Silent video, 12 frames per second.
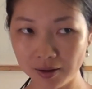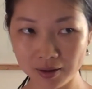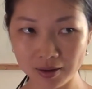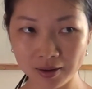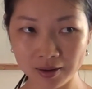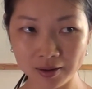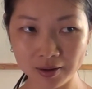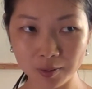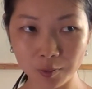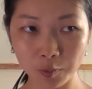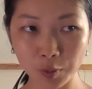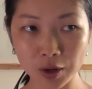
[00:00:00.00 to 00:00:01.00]

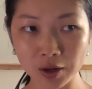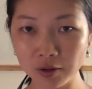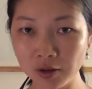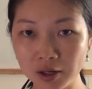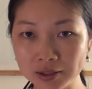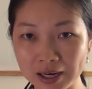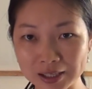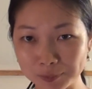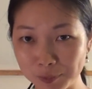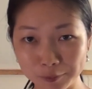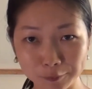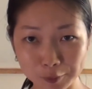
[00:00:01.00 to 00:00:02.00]
we are not as
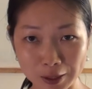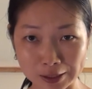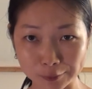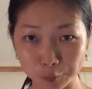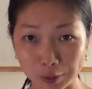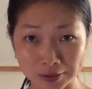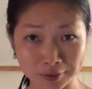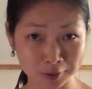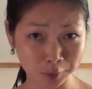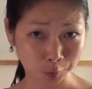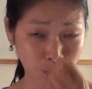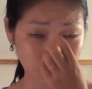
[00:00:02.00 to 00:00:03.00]
beautiful as
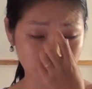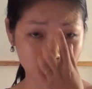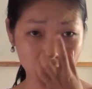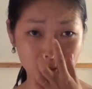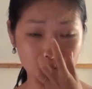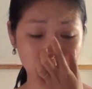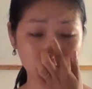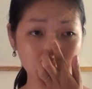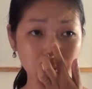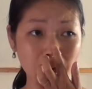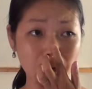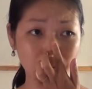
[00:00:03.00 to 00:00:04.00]
Westerners wear beautiful, because we
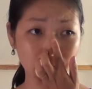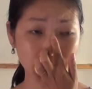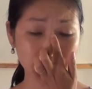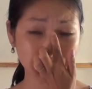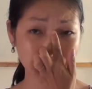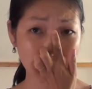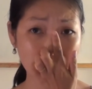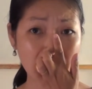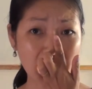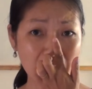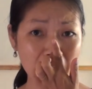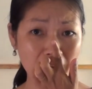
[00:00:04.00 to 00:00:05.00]
don't have a very
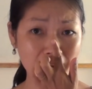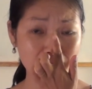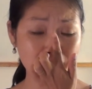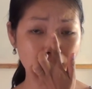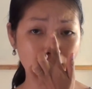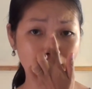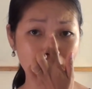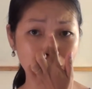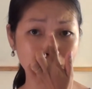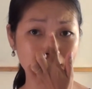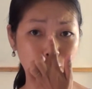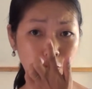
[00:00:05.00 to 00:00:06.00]
high,
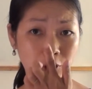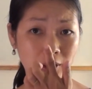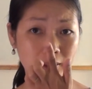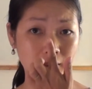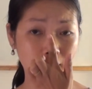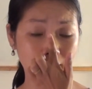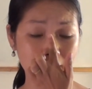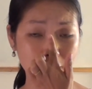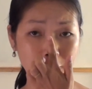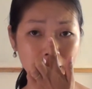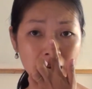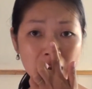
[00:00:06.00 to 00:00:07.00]
very straight,
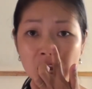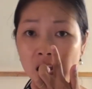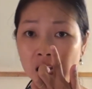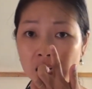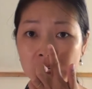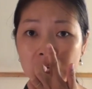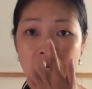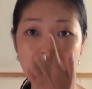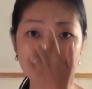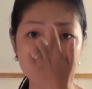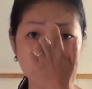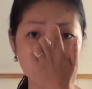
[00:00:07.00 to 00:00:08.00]
very high
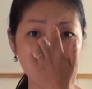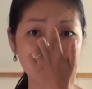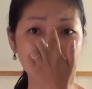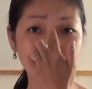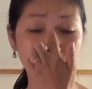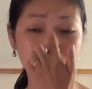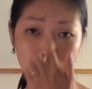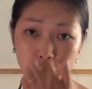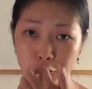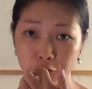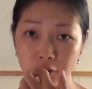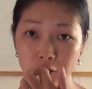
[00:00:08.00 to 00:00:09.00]
the nose
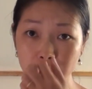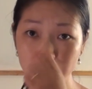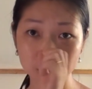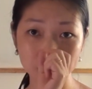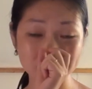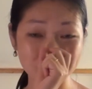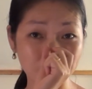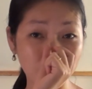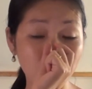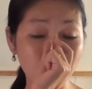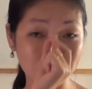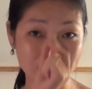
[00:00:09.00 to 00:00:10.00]
bridge to
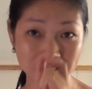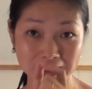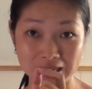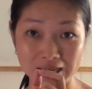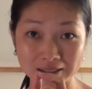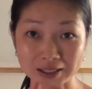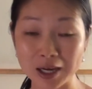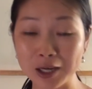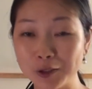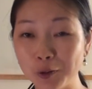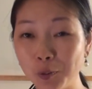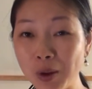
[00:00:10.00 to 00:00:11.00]
support the glass.
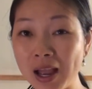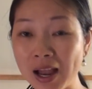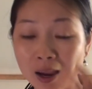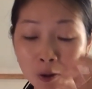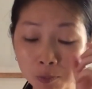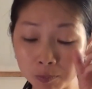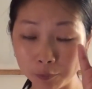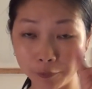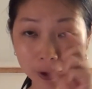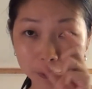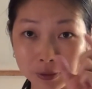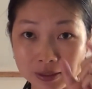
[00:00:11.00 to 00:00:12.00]
So when I'm
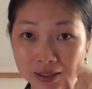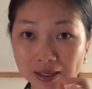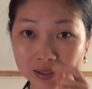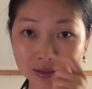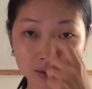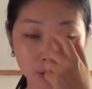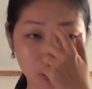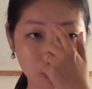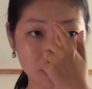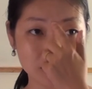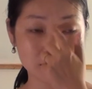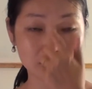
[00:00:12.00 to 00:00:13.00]
wearing the glasses,
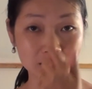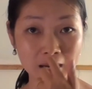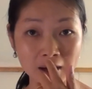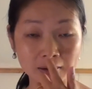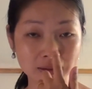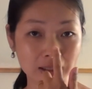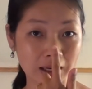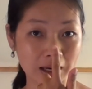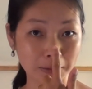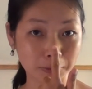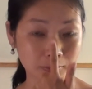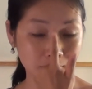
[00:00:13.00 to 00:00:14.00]
always down, so I
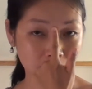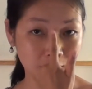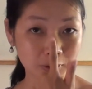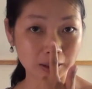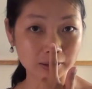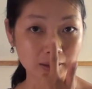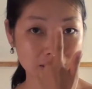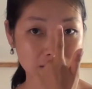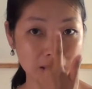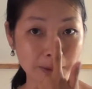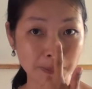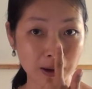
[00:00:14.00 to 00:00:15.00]
have to do like
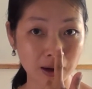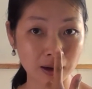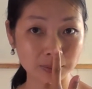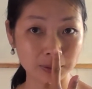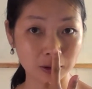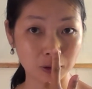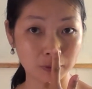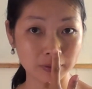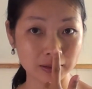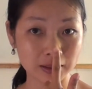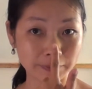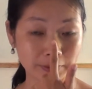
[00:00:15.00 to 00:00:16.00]
this. And my husband
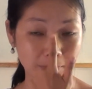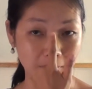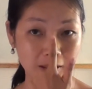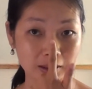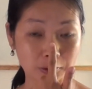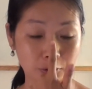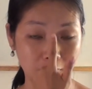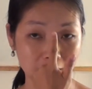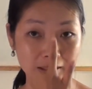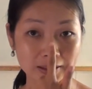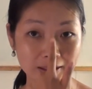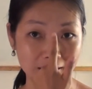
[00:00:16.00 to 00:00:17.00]
always laughed at me like doing
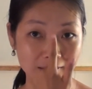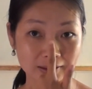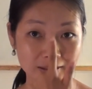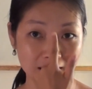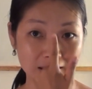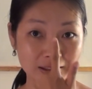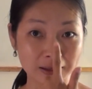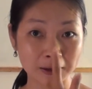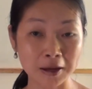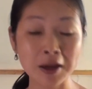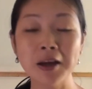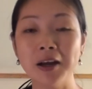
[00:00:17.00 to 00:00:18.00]
like that.
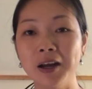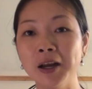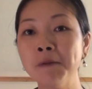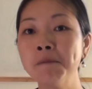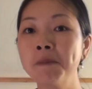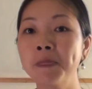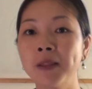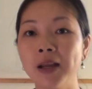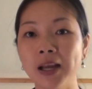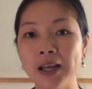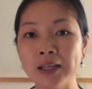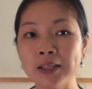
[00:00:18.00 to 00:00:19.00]

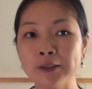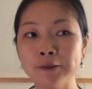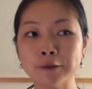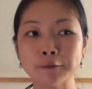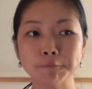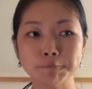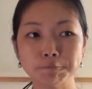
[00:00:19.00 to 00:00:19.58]
And